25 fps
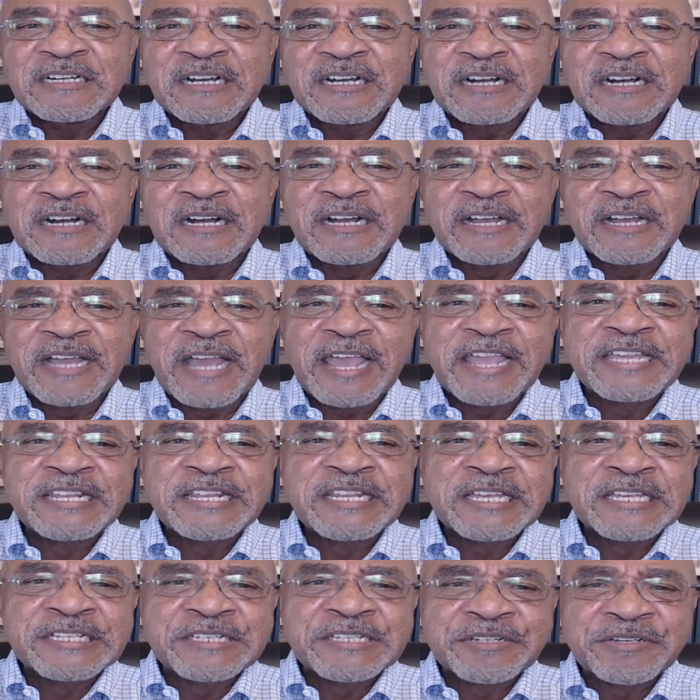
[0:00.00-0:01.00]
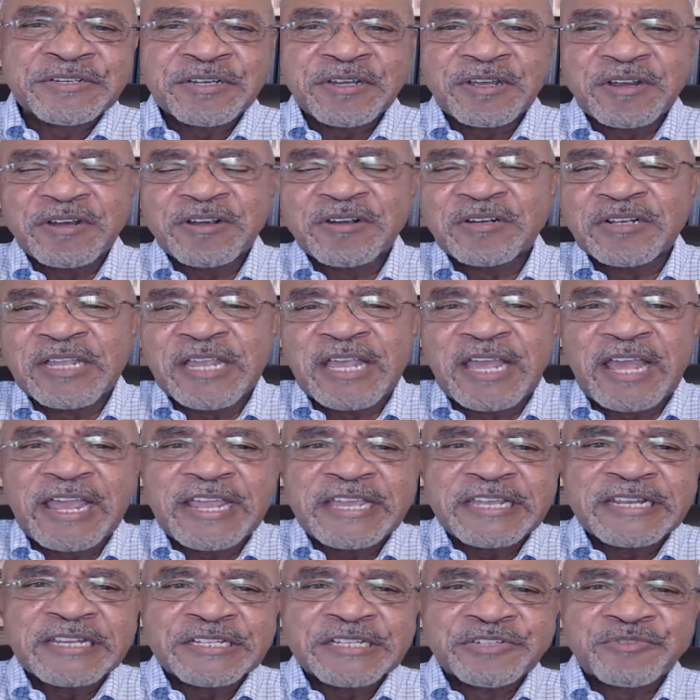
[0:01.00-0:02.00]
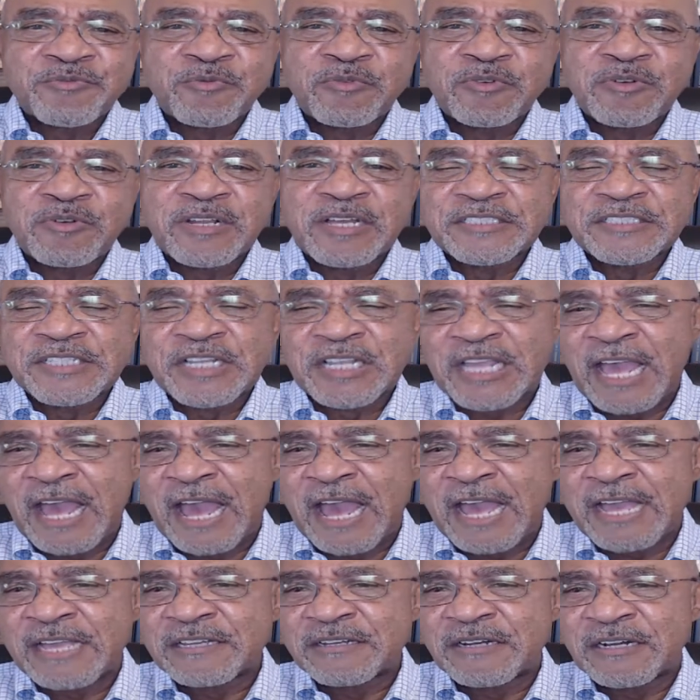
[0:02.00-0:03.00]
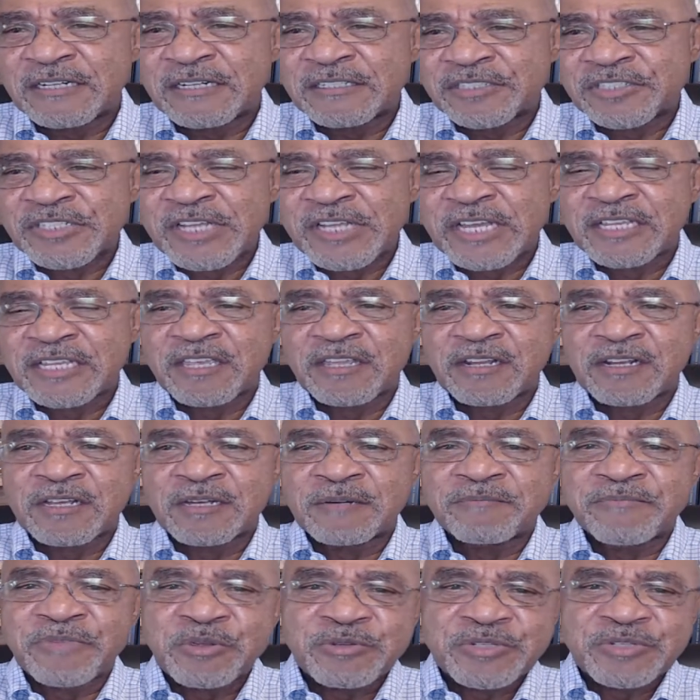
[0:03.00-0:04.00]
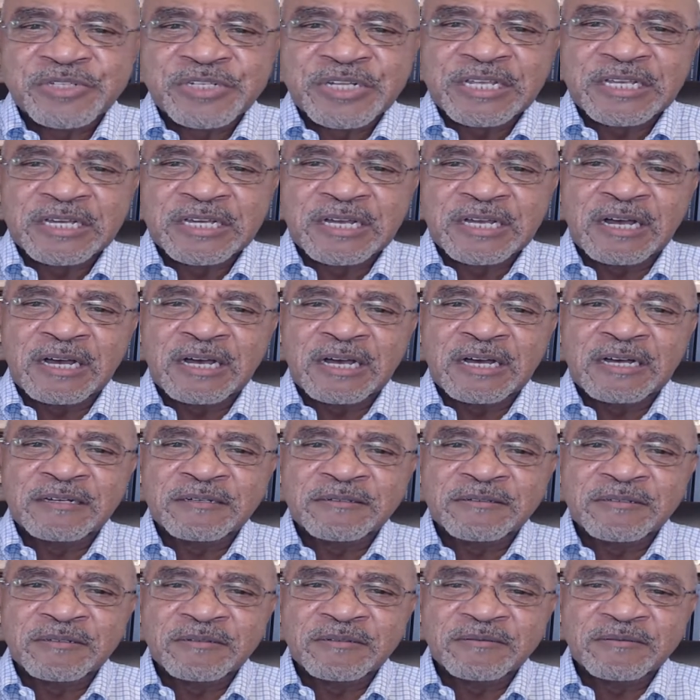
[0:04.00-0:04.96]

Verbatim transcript: uh, 80s, early 80s, there's a guy, a secular music uh,